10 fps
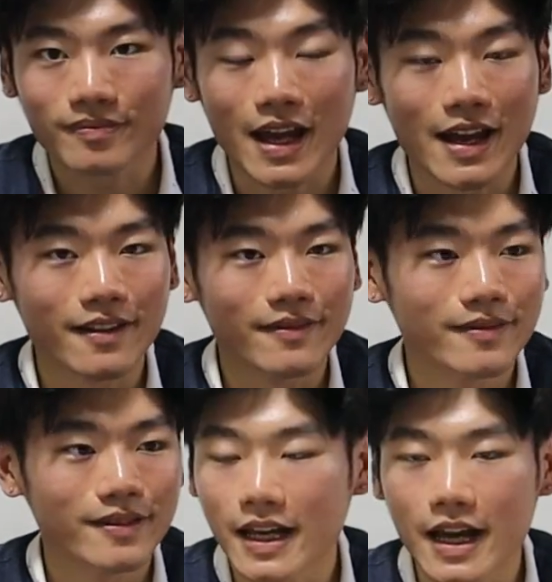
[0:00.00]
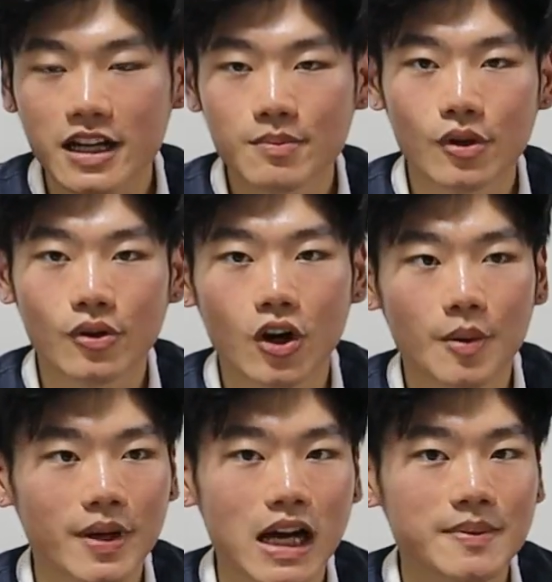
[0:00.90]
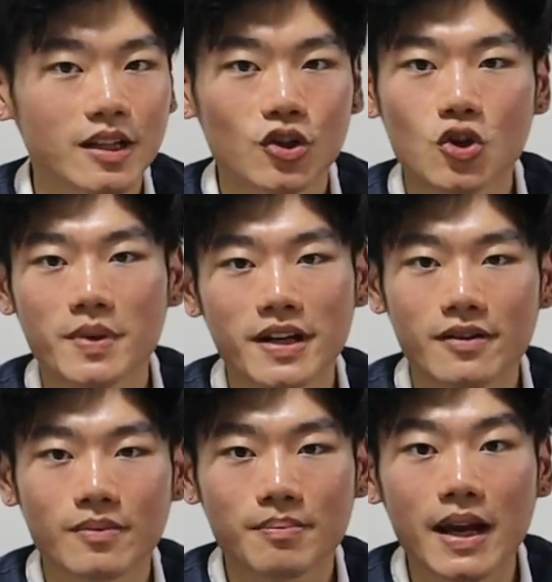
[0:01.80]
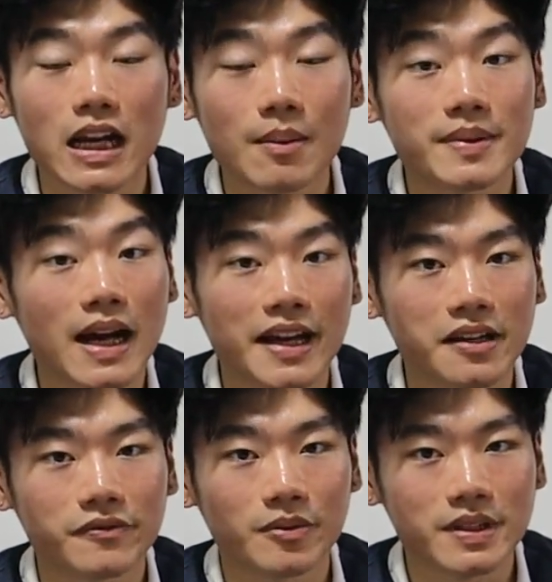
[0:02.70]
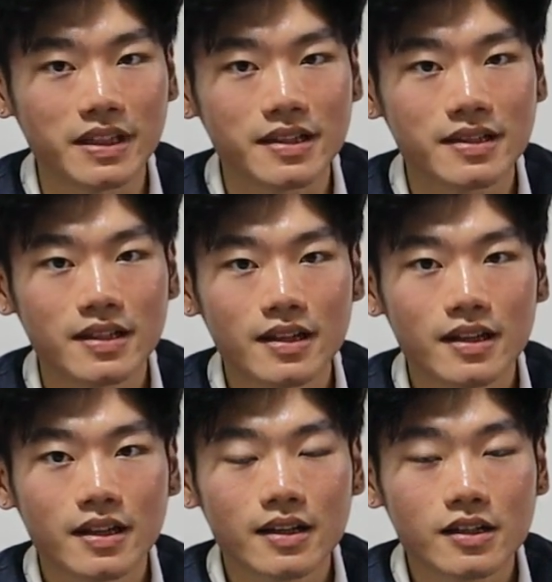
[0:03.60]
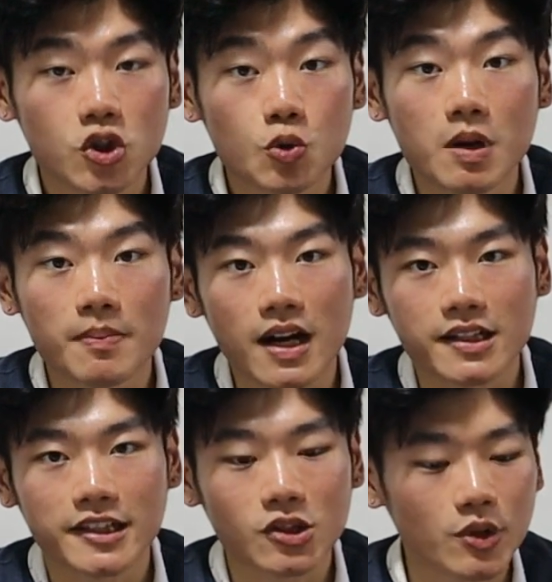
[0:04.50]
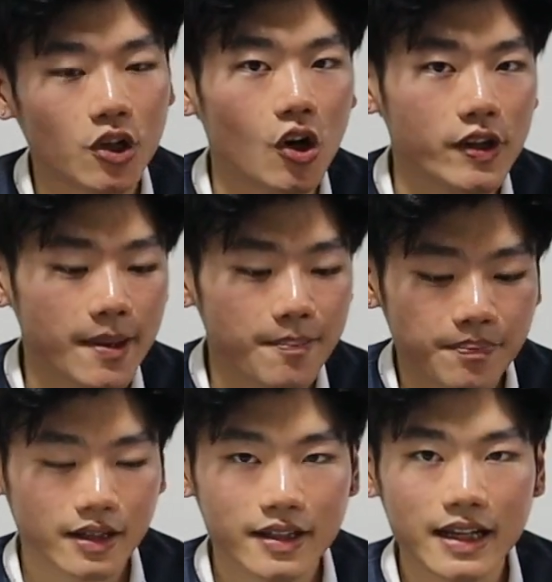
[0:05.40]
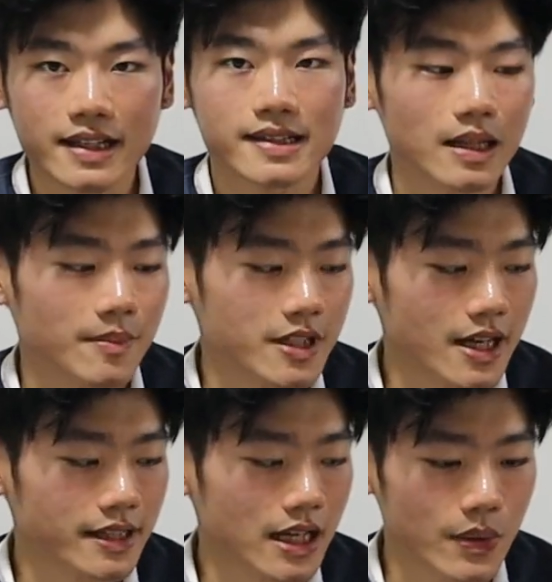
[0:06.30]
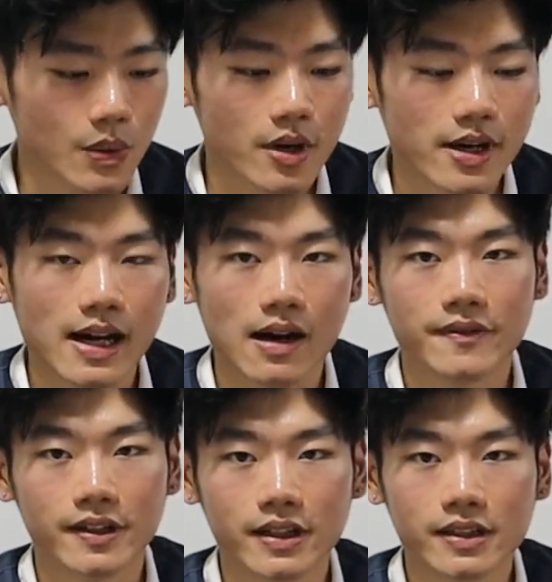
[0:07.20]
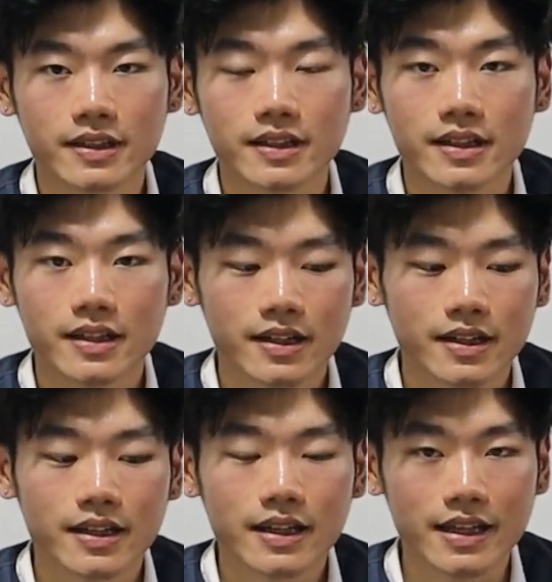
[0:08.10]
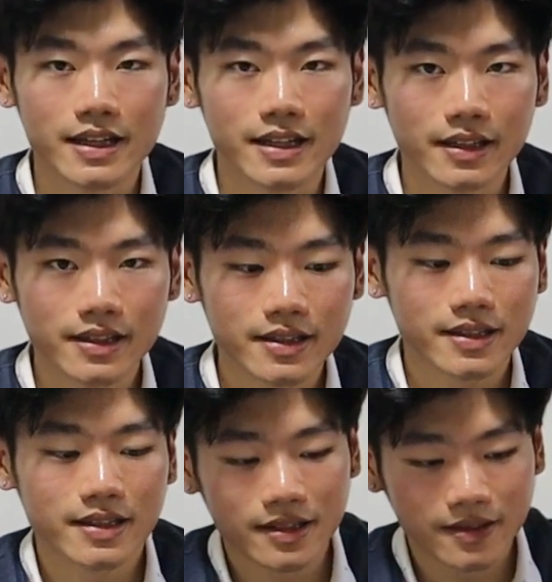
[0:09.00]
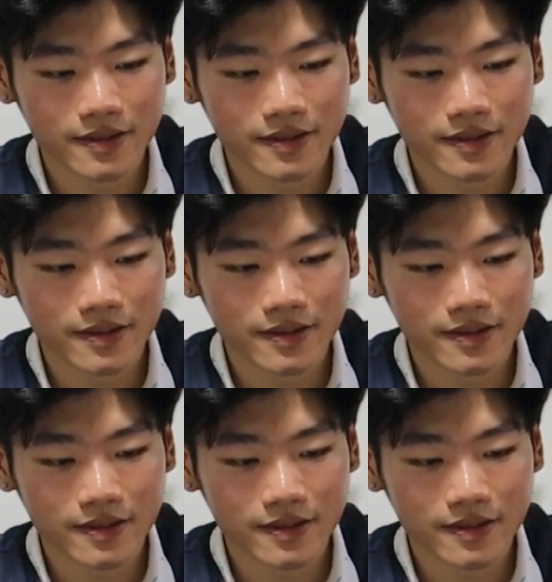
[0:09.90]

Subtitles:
And the animal, or perhaps a human, may end up dying from these superbugs, as we call them. The next subject that we will cover is